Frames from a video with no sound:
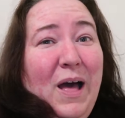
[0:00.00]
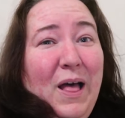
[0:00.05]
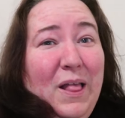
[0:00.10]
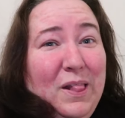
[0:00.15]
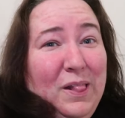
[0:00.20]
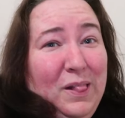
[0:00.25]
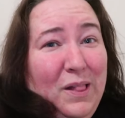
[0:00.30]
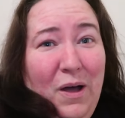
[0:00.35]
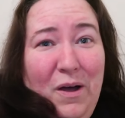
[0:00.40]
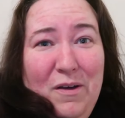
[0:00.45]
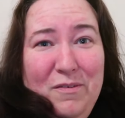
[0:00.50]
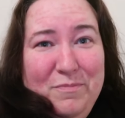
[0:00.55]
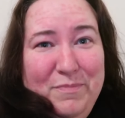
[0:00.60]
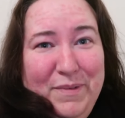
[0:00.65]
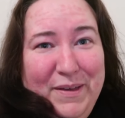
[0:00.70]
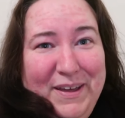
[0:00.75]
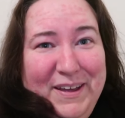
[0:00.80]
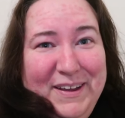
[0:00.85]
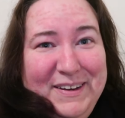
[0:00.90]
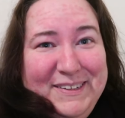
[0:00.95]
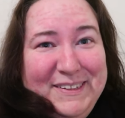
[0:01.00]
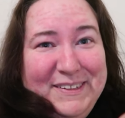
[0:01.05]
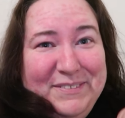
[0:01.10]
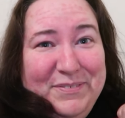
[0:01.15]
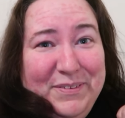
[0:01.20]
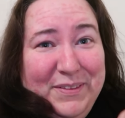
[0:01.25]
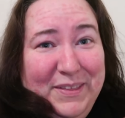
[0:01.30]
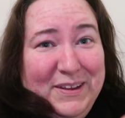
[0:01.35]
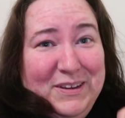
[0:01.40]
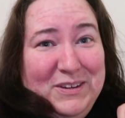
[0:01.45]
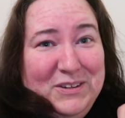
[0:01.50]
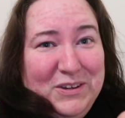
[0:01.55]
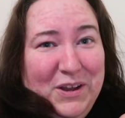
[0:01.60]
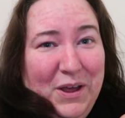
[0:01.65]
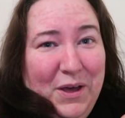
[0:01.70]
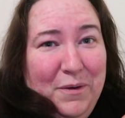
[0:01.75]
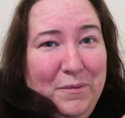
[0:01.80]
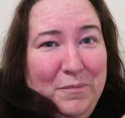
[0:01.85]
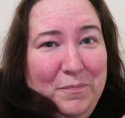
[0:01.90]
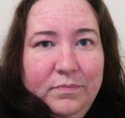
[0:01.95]
a lot of merch for this
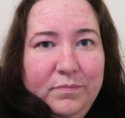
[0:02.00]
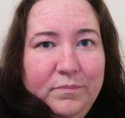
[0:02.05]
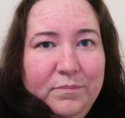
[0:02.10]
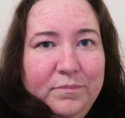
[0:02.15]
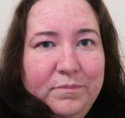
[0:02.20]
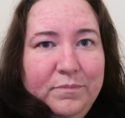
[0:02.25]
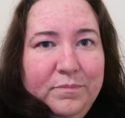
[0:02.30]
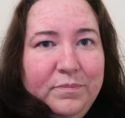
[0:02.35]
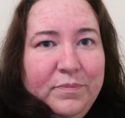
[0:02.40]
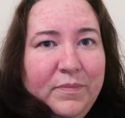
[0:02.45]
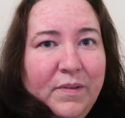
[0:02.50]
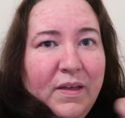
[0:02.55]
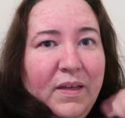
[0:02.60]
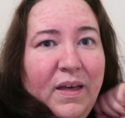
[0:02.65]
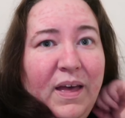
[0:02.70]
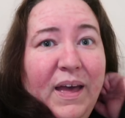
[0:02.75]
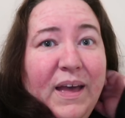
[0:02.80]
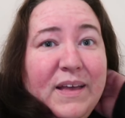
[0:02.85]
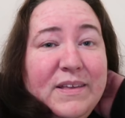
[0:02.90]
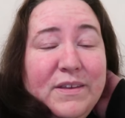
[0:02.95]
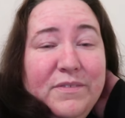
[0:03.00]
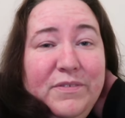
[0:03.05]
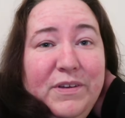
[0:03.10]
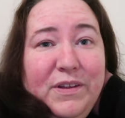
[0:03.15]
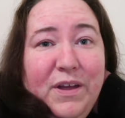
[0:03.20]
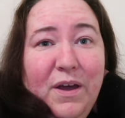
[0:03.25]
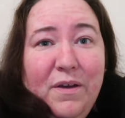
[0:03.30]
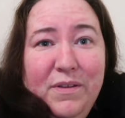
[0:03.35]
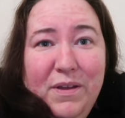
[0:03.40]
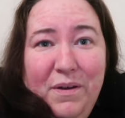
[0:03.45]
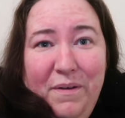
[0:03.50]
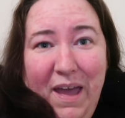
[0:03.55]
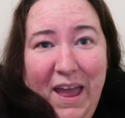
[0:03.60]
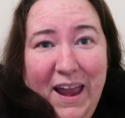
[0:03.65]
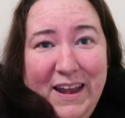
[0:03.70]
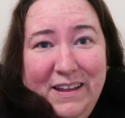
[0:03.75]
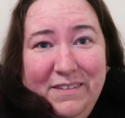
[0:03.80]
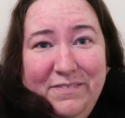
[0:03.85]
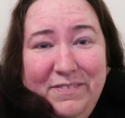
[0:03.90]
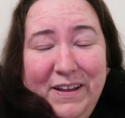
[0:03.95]
show. So if you don't know
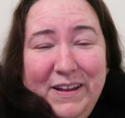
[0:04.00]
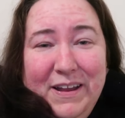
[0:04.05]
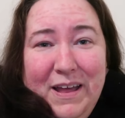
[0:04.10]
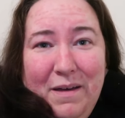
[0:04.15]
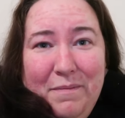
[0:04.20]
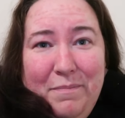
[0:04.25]
anything